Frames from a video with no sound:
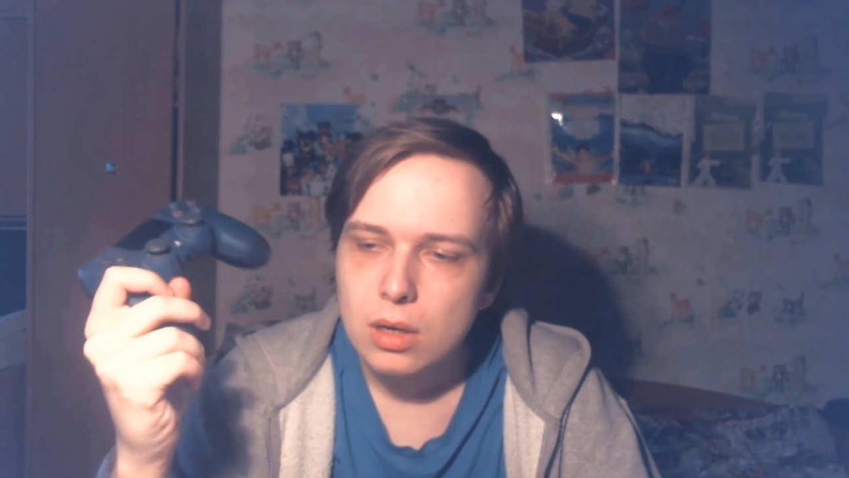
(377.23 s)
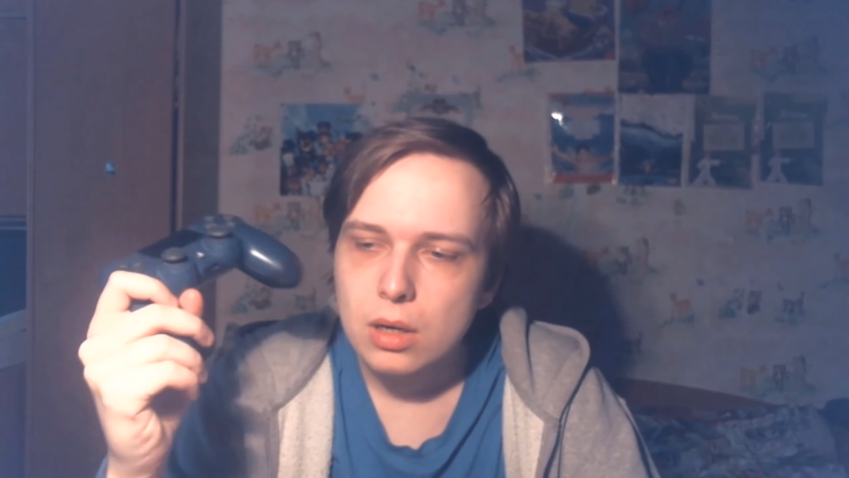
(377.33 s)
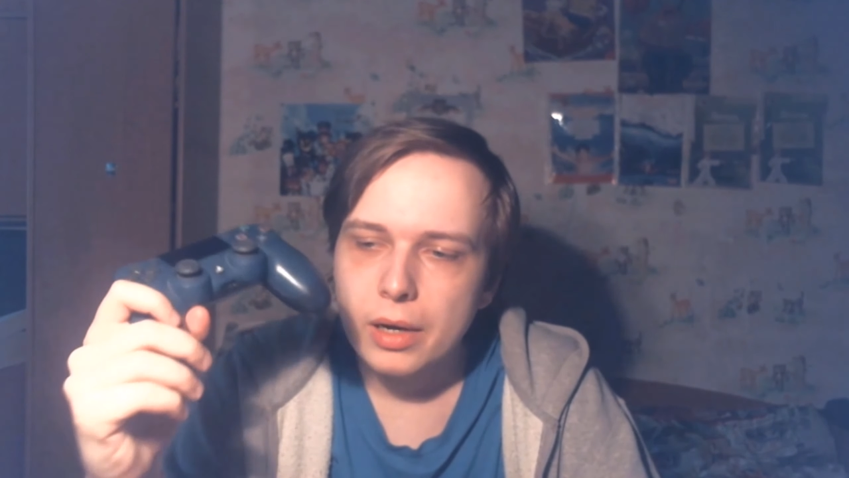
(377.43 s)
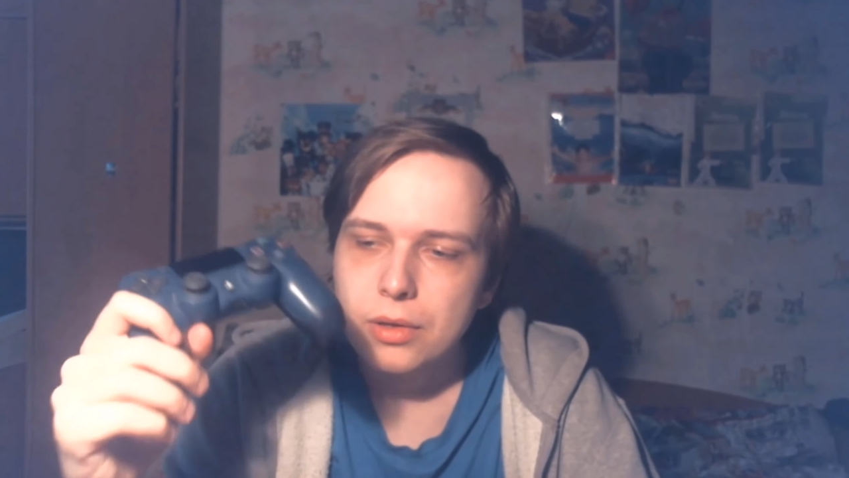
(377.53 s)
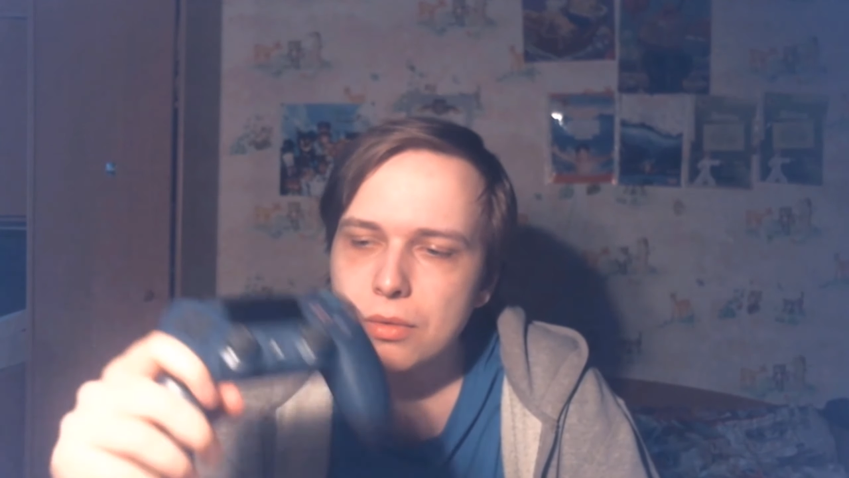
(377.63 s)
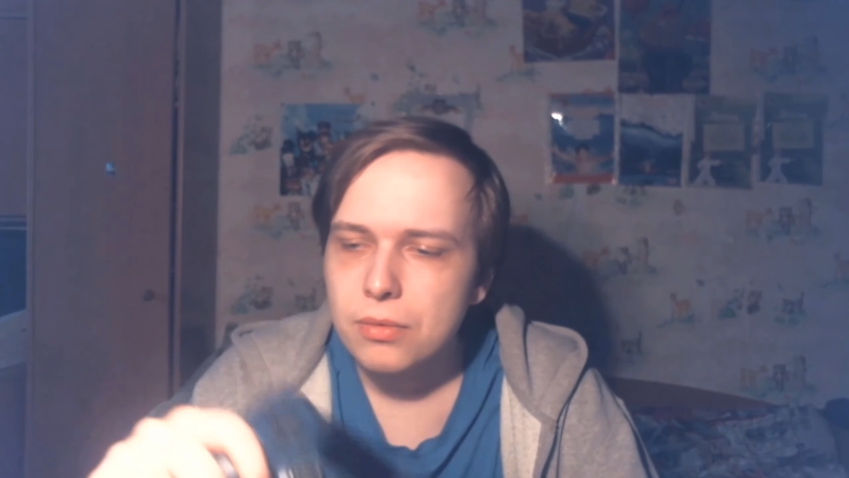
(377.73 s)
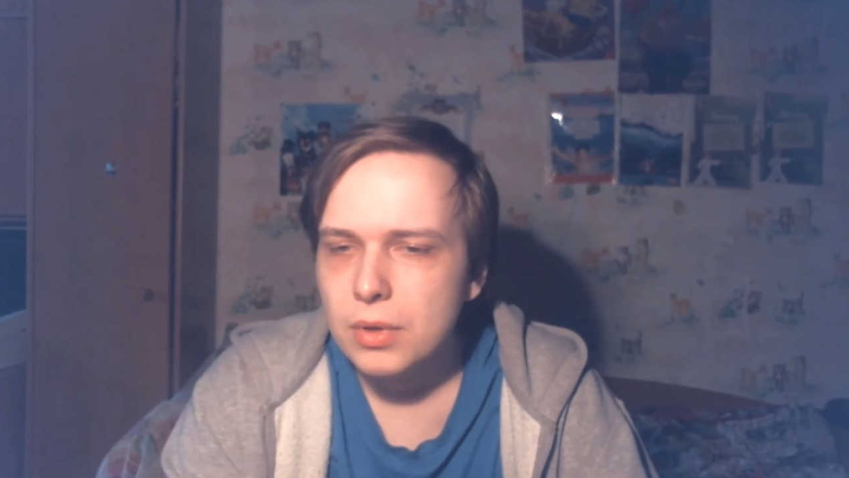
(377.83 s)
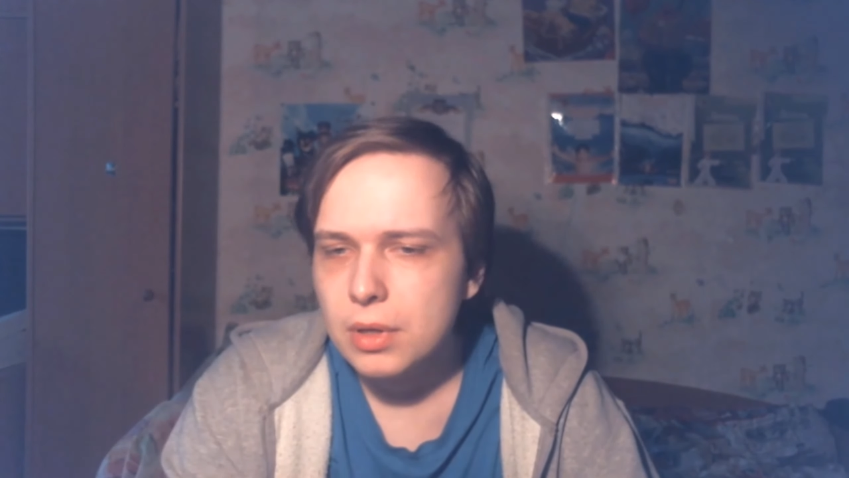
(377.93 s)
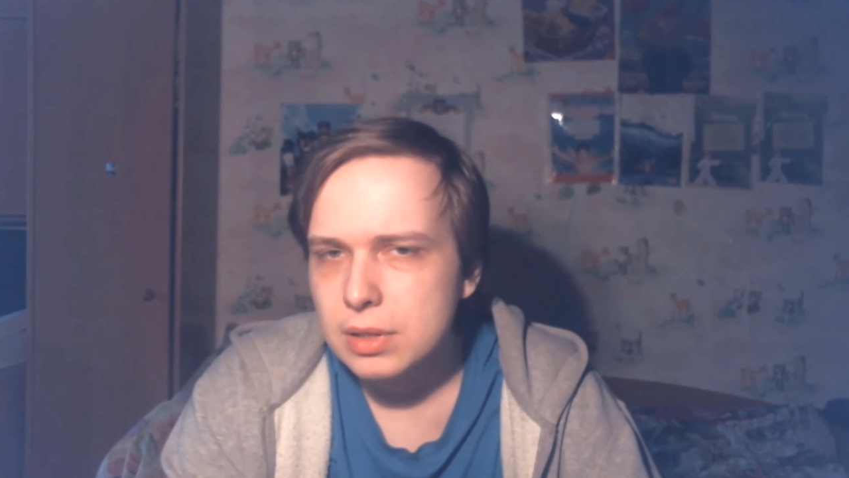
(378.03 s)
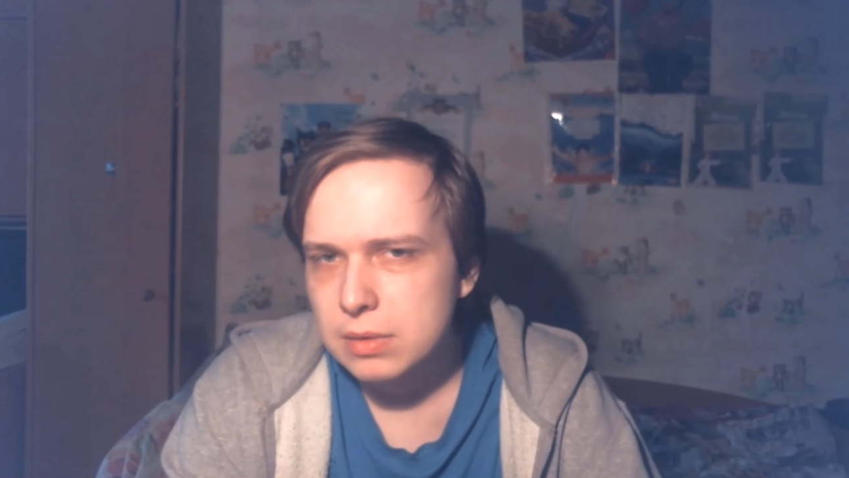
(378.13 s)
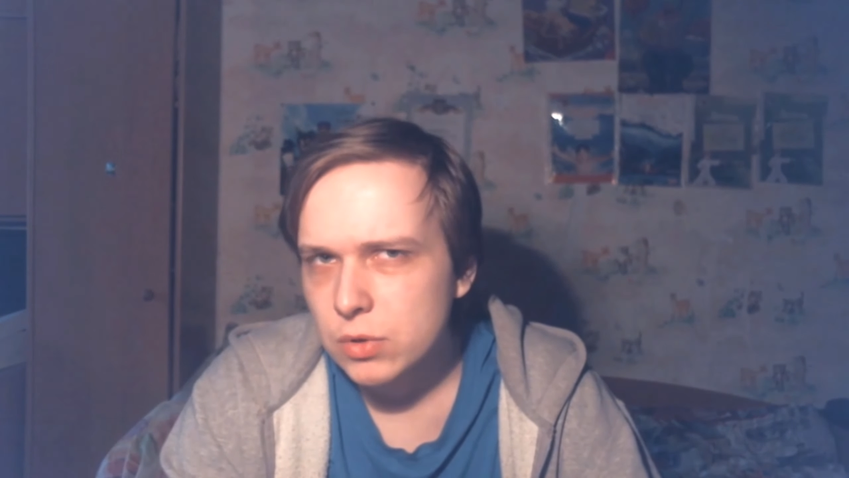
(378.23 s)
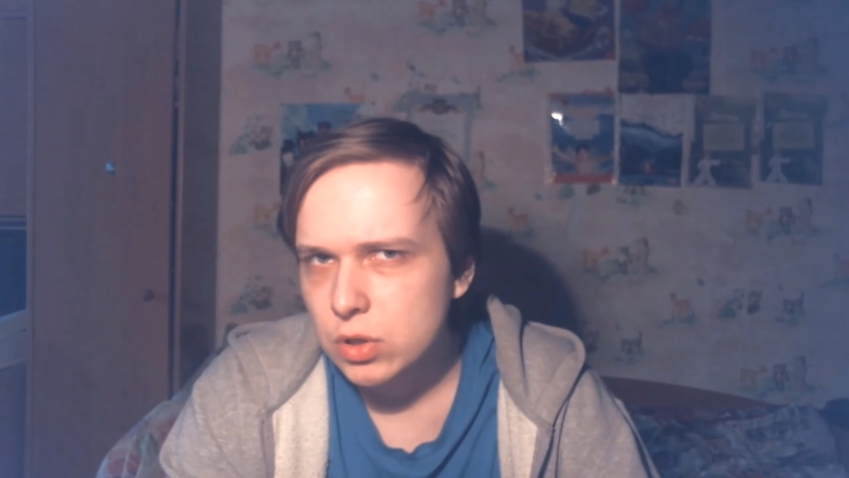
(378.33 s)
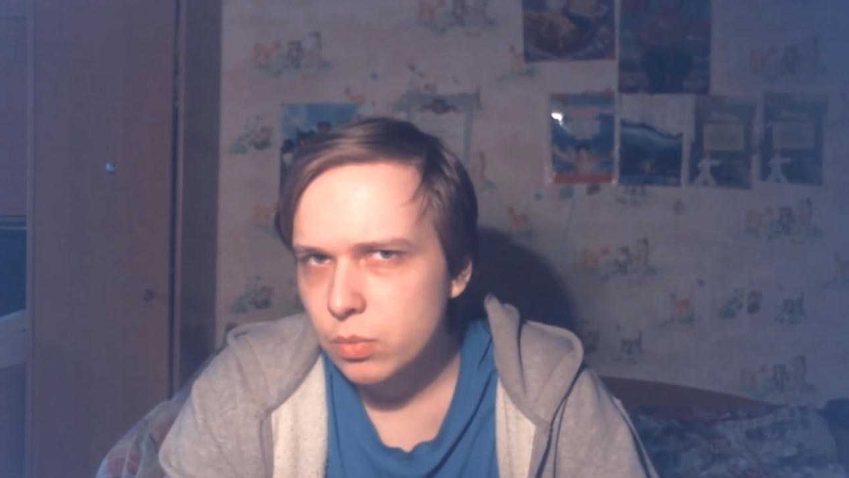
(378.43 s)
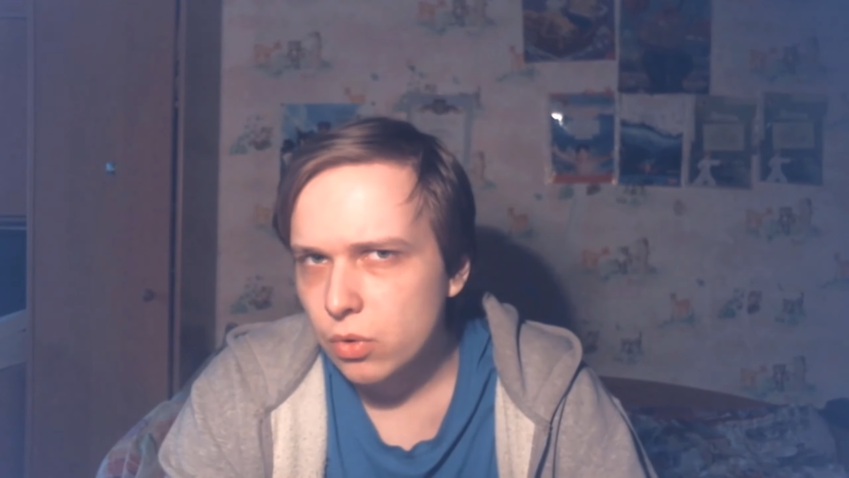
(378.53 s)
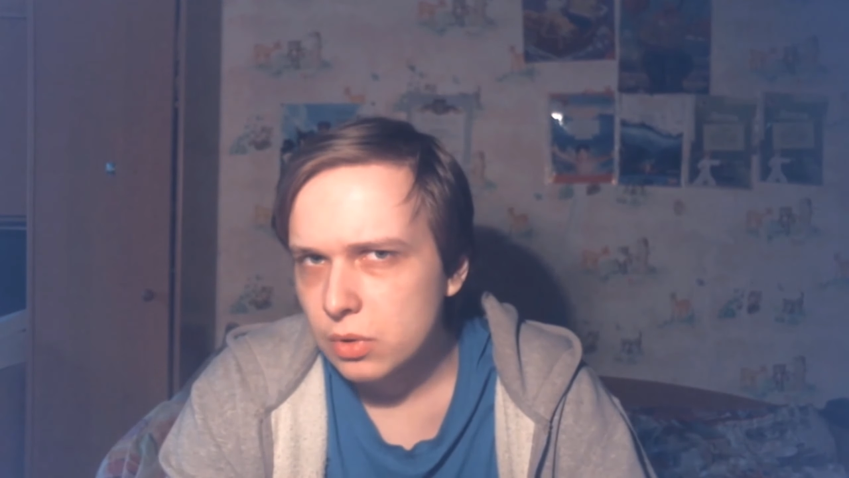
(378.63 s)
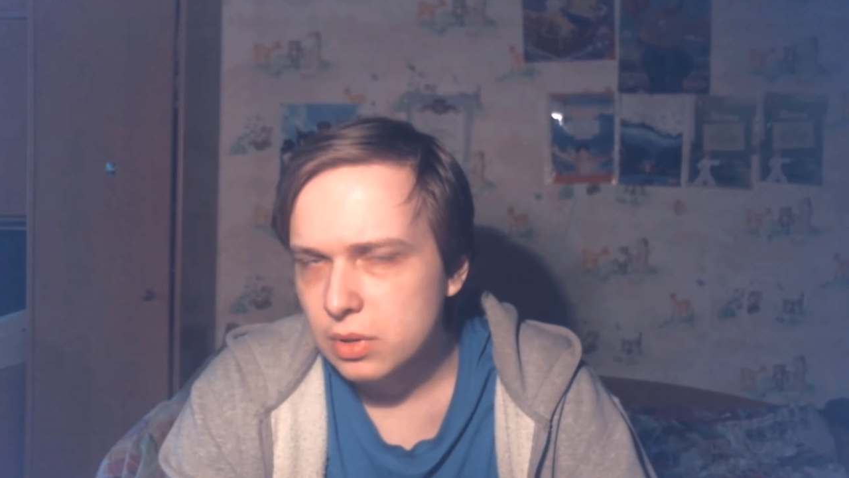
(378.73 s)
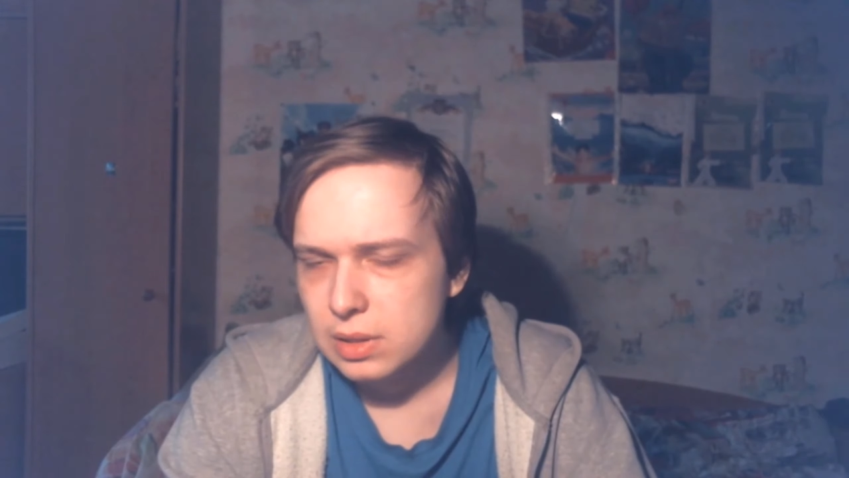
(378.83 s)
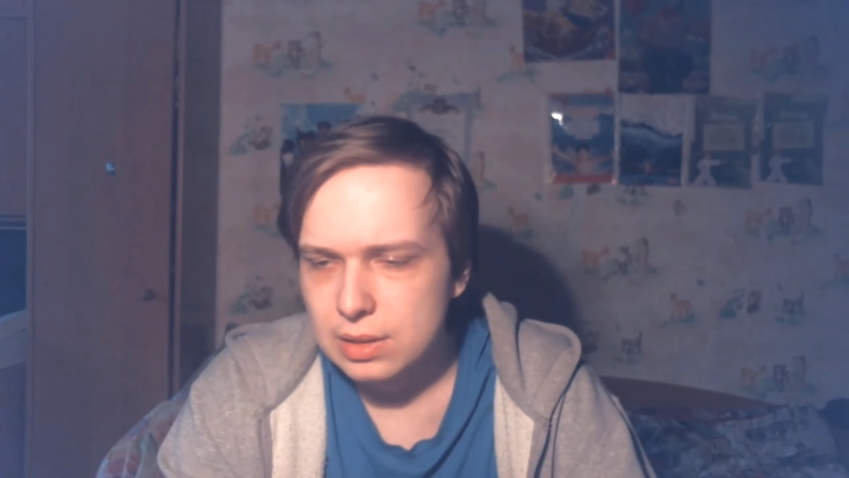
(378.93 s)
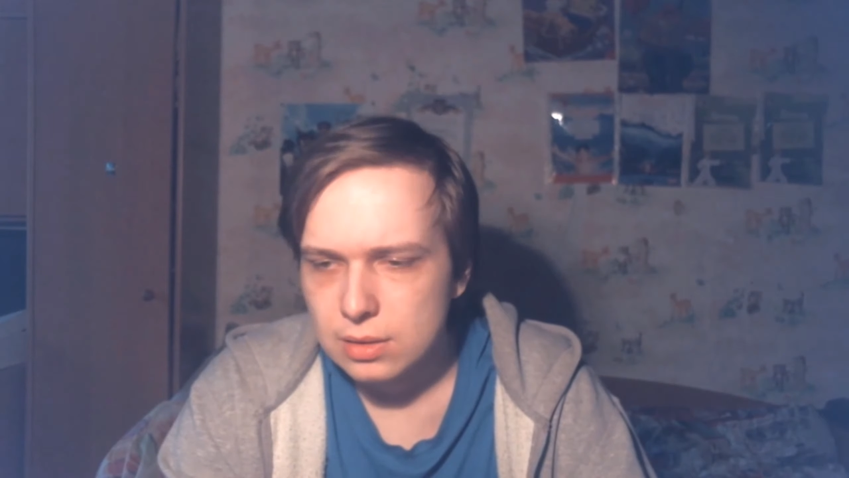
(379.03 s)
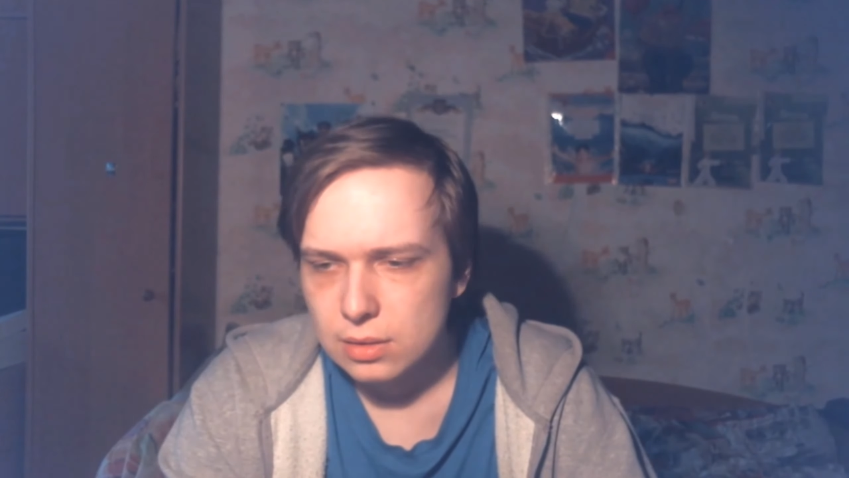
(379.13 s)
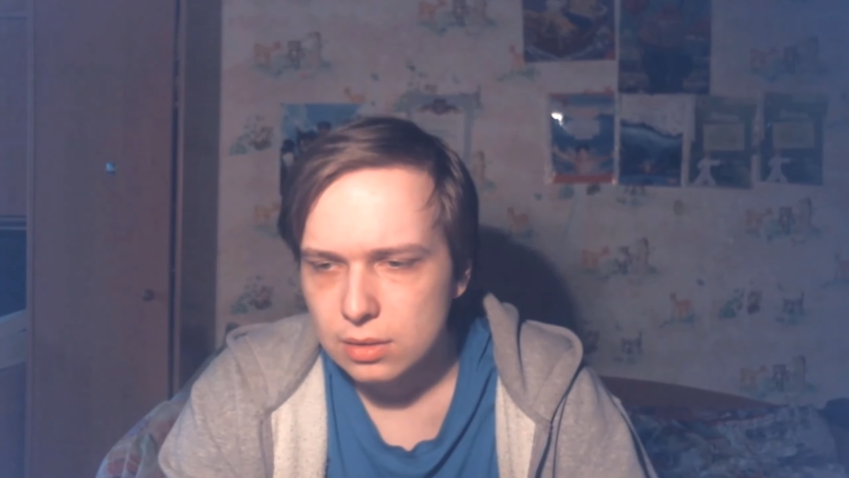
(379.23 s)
I don't think Switch Pro is